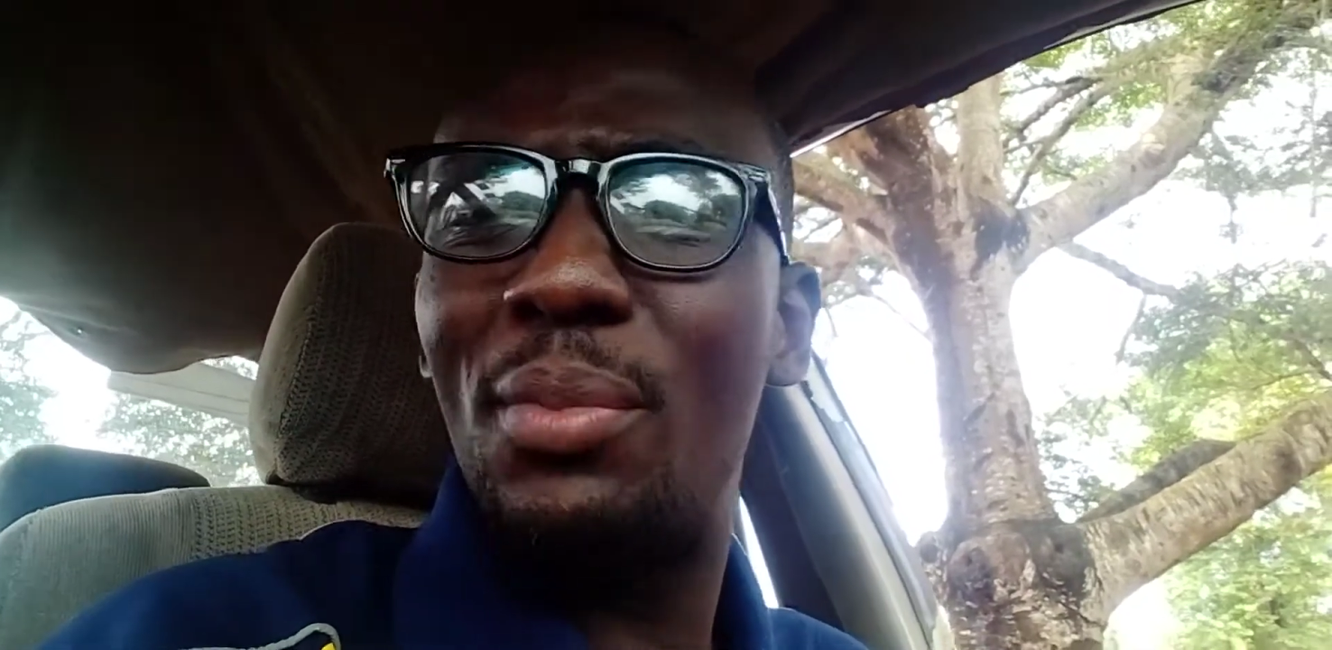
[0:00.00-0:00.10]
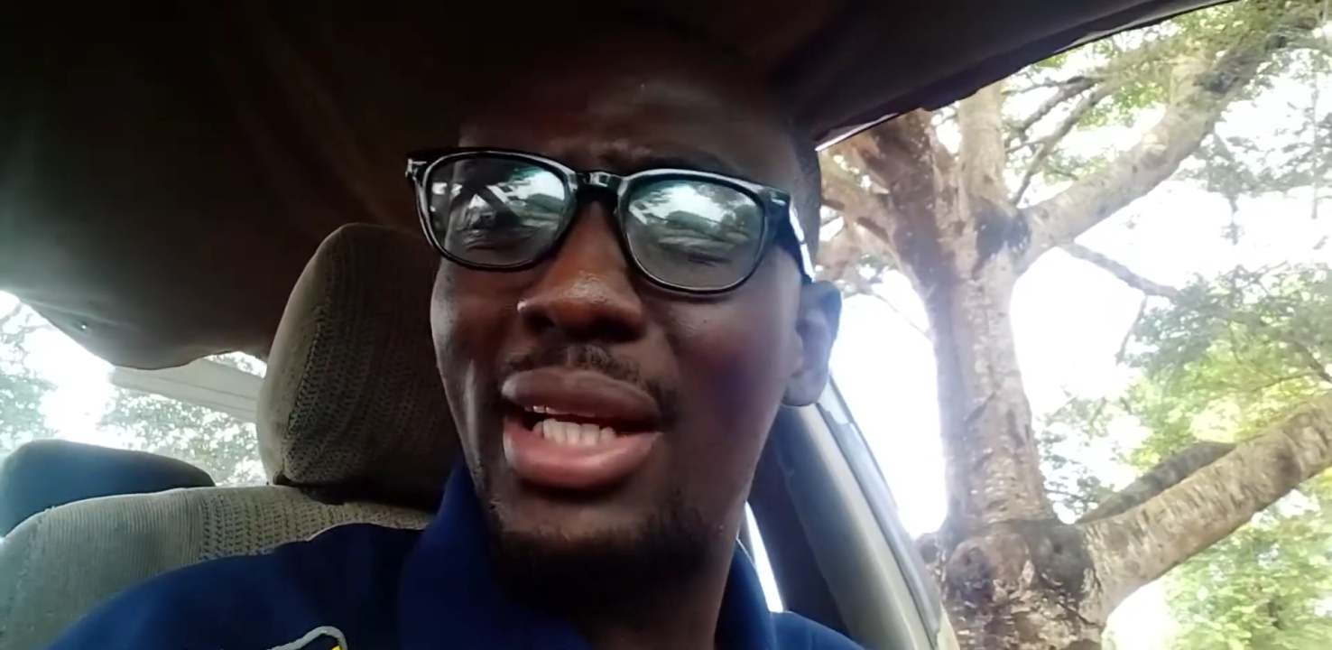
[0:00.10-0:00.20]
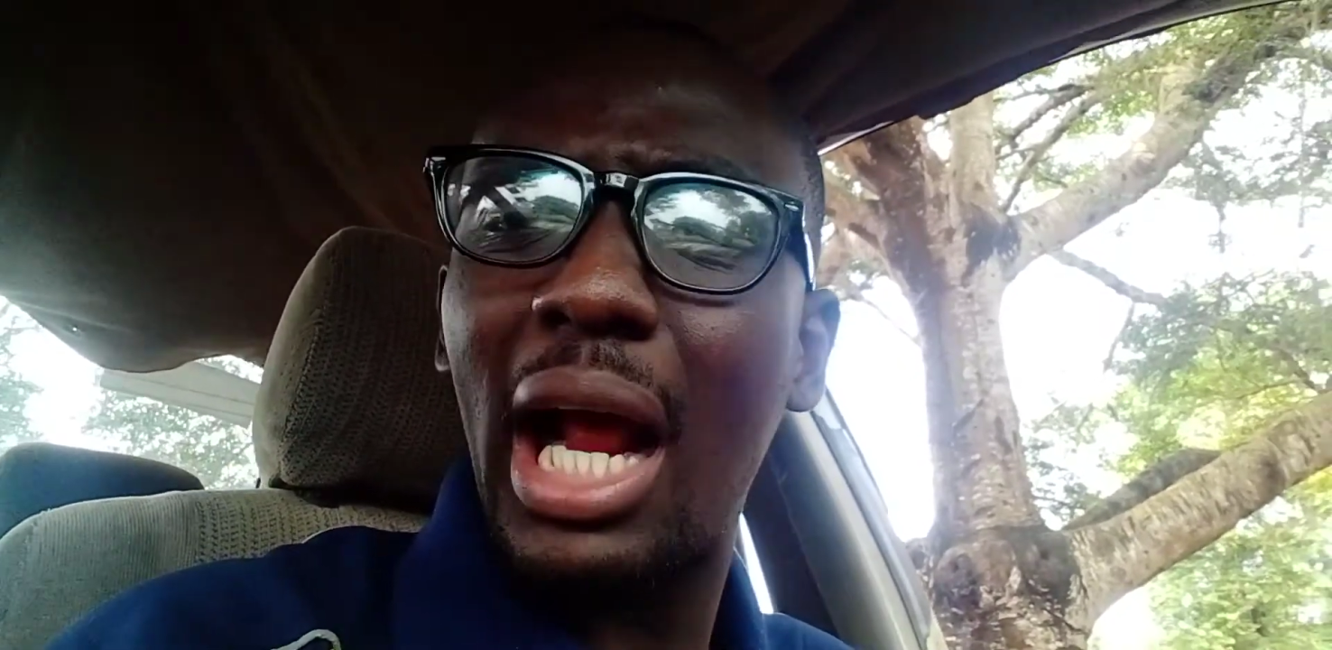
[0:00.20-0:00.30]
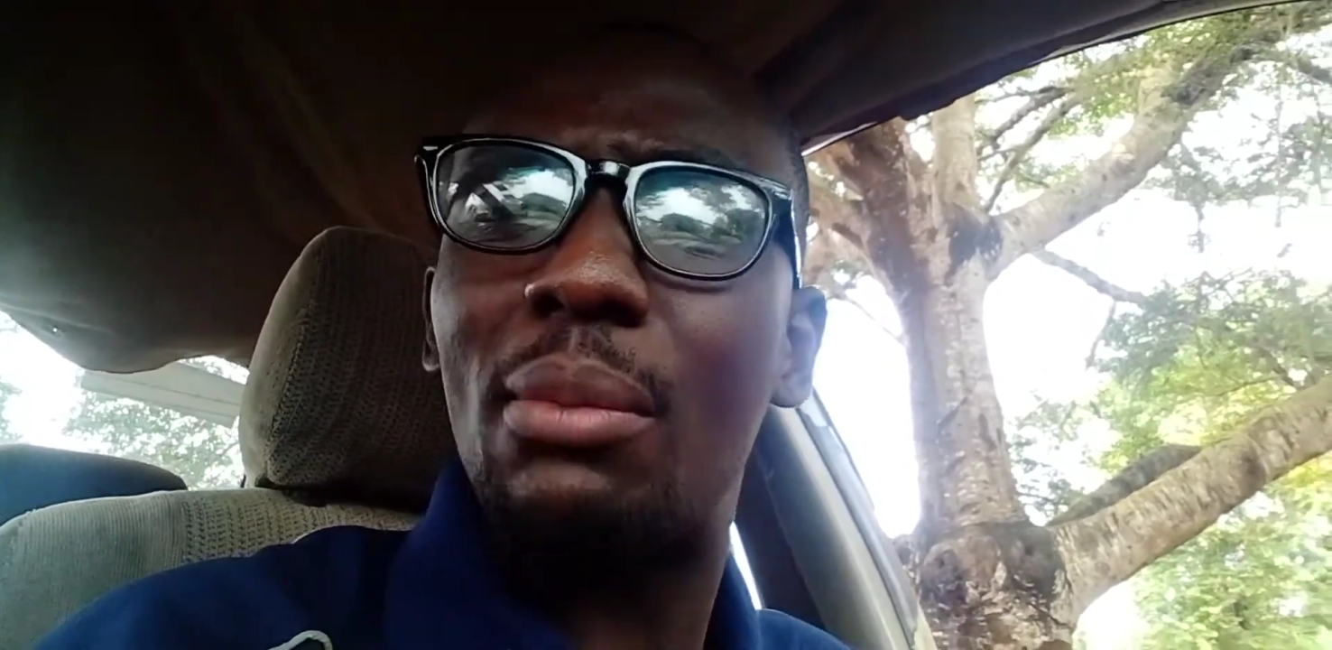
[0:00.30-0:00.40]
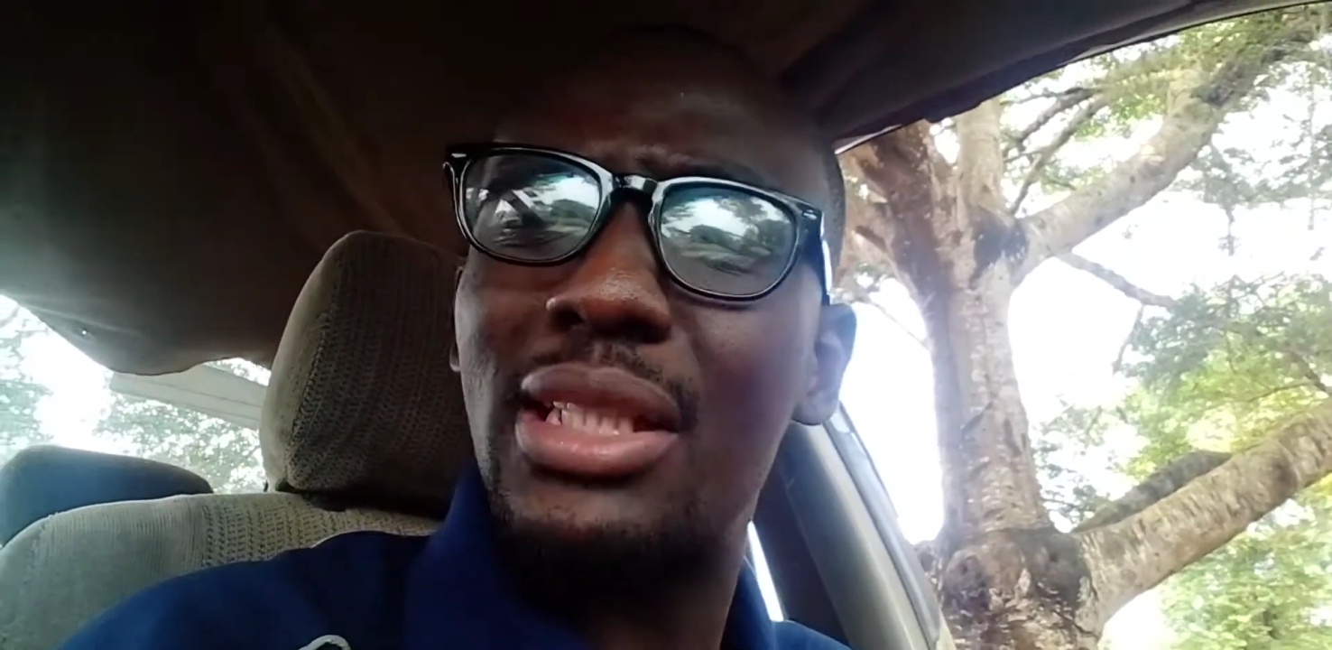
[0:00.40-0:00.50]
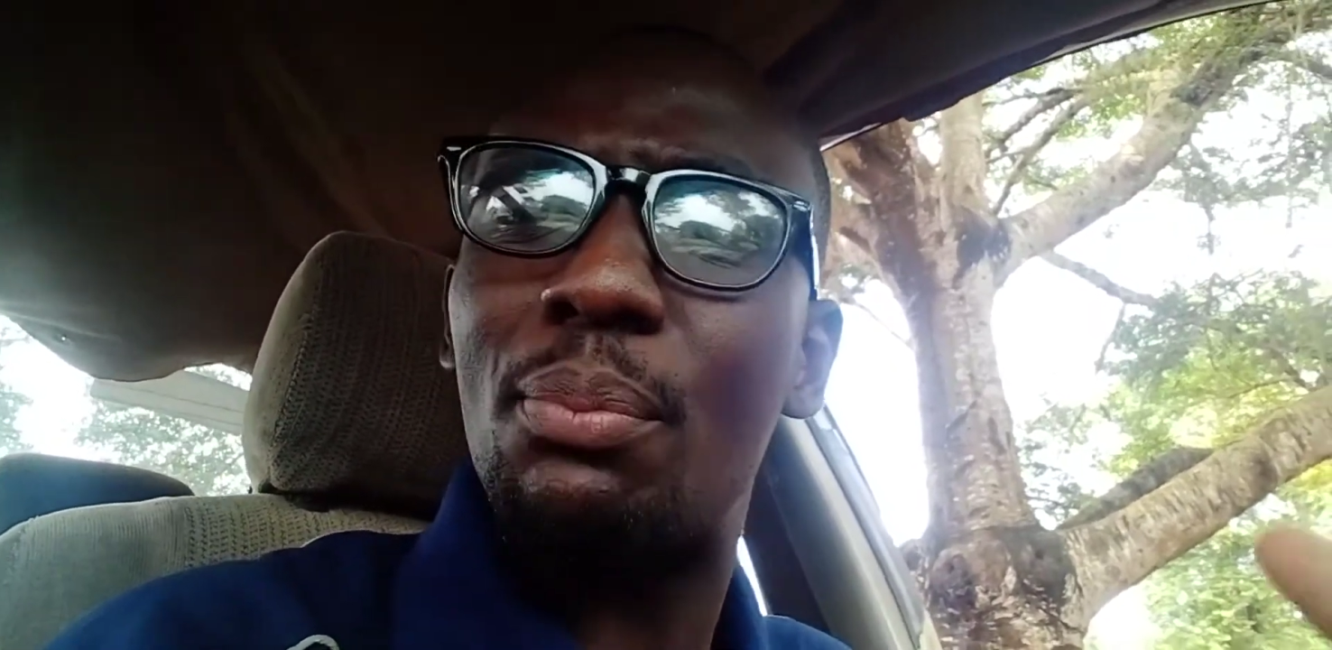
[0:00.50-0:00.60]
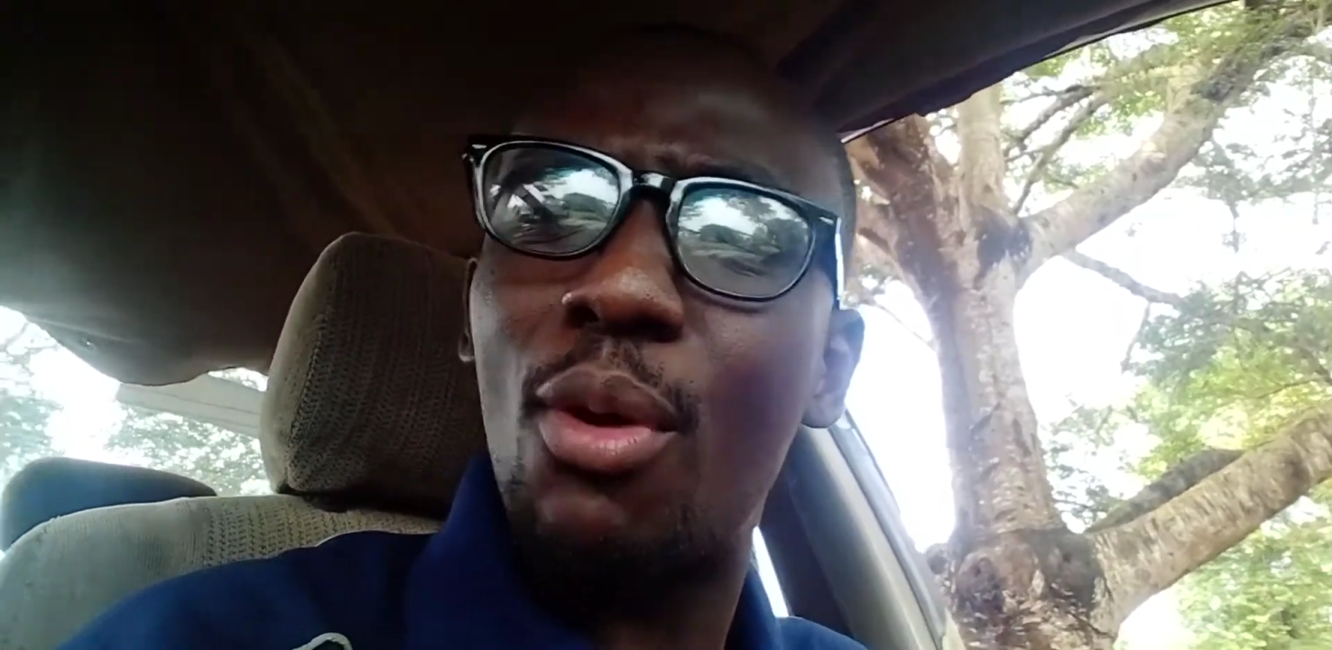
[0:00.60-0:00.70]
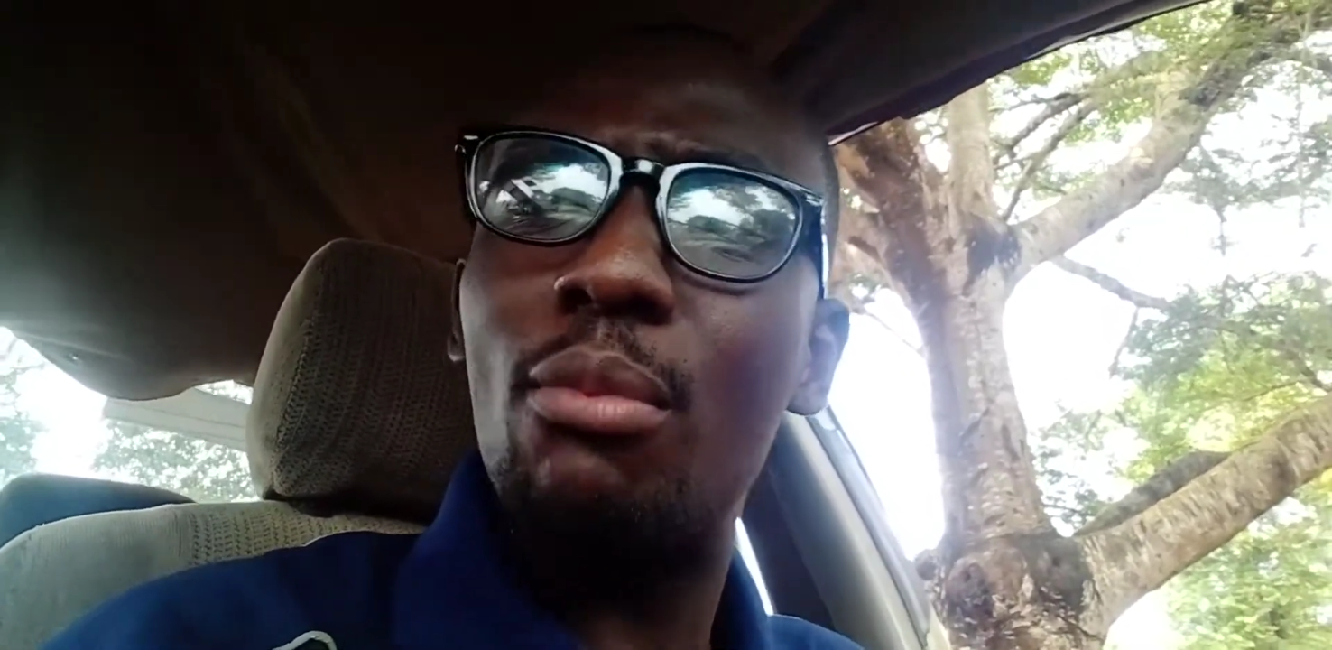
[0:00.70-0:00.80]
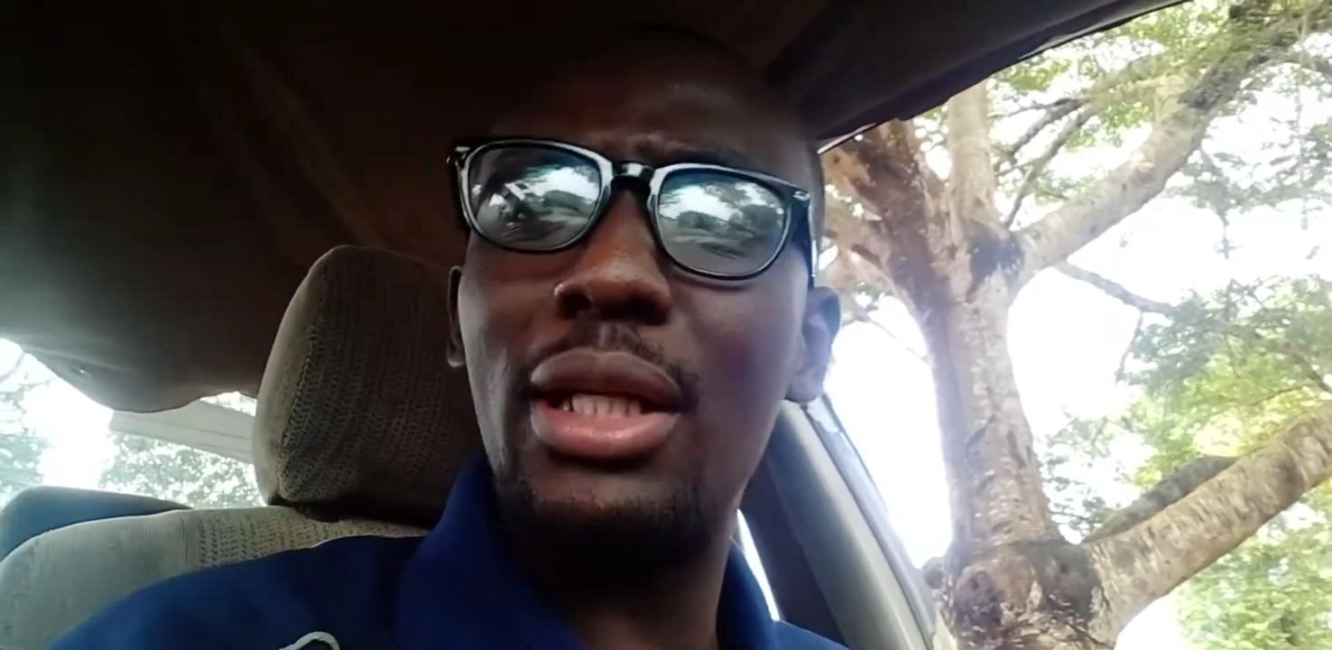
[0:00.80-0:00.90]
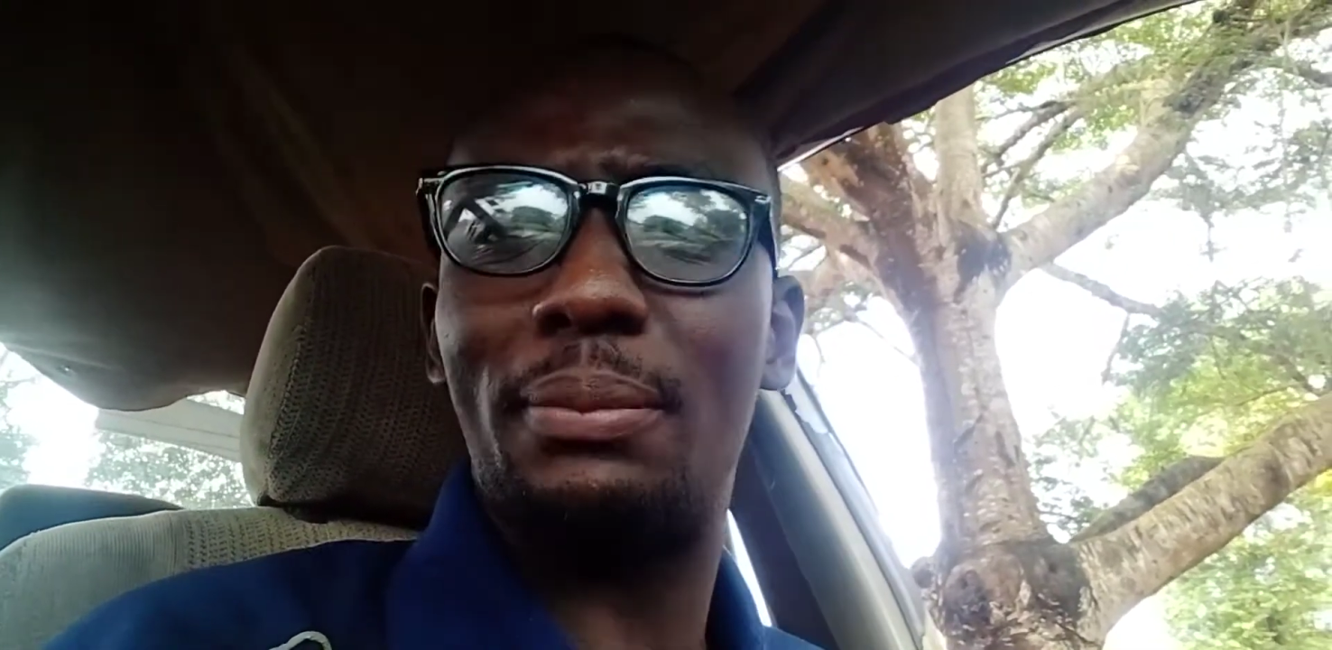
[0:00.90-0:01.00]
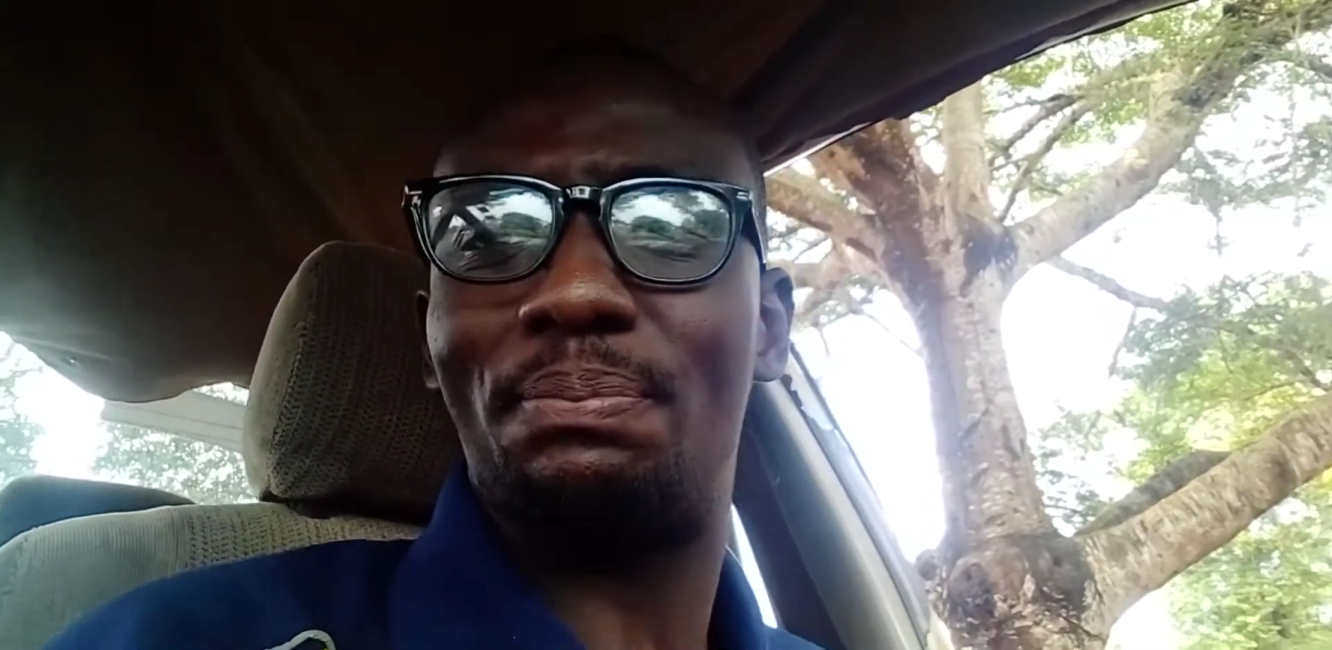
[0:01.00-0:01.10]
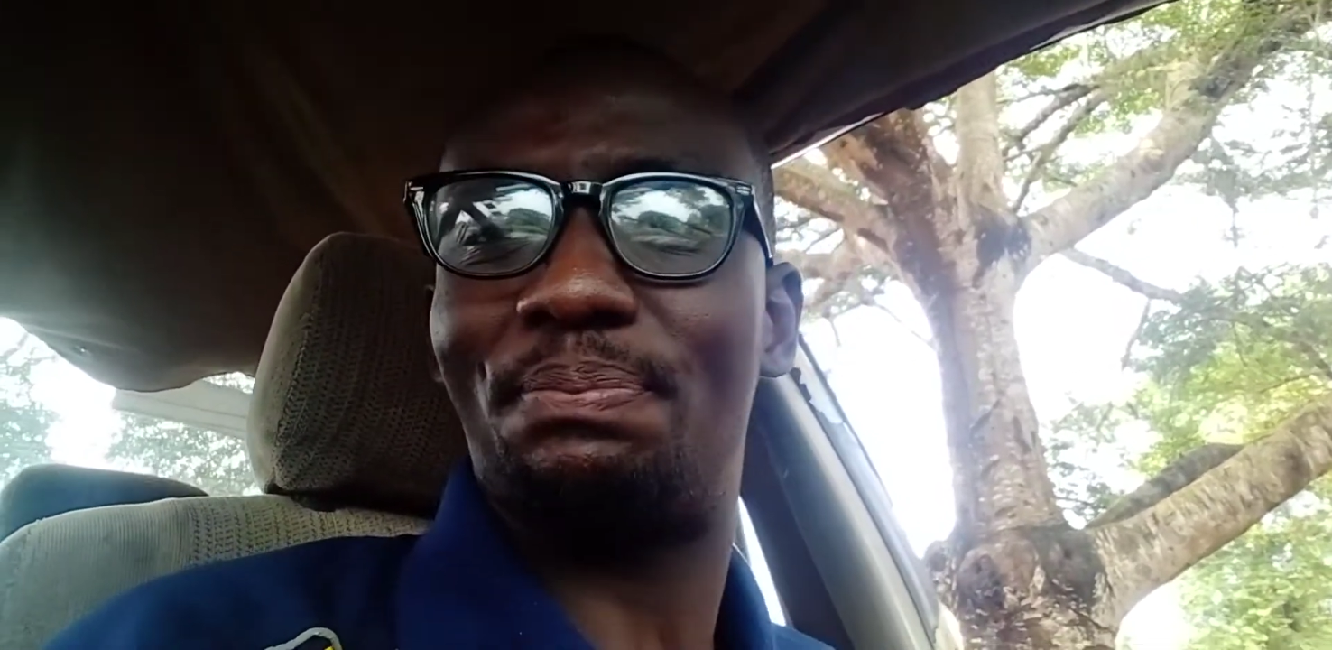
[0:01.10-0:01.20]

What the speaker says: becomes a problem.